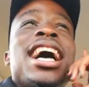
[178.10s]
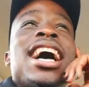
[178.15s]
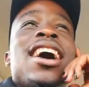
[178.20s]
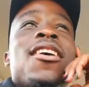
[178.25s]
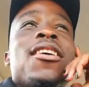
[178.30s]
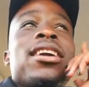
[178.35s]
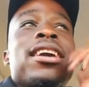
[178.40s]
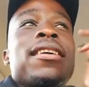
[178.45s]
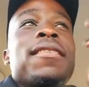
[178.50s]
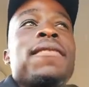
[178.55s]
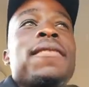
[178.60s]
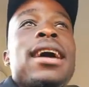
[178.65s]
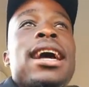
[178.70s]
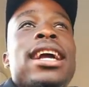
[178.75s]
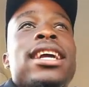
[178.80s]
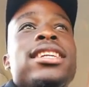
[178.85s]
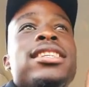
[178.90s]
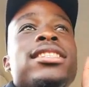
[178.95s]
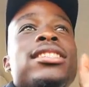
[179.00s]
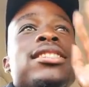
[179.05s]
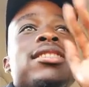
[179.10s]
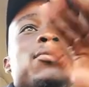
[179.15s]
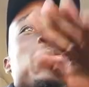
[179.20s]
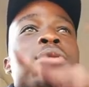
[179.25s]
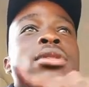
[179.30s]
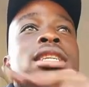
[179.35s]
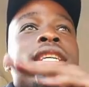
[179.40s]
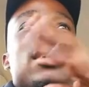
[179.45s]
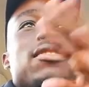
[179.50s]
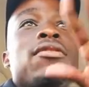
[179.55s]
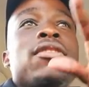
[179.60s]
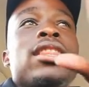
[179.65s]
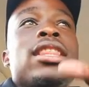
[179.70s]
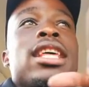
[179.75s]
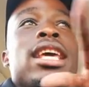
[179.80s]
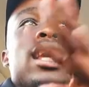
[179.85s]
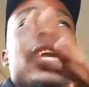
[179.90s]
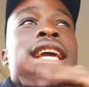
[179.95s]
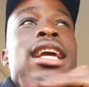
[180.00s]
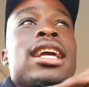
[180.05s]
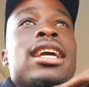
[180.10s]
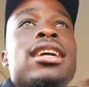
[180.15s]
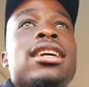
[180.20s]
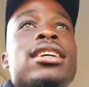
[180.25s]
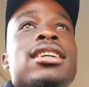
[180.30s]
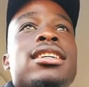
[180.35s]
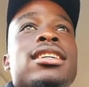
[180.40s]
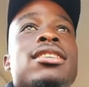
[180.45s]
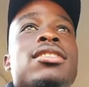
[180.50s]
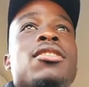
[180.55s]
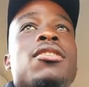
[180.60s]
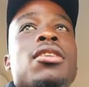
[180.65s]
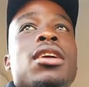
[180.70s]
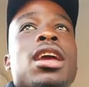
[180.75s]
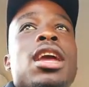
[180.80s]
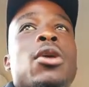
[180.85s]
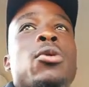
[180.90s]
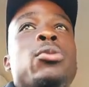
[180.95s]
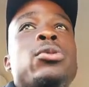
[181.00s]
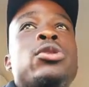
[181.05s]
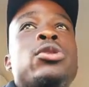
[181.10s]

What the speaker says: Okay, fine. We did everything. Okay, we're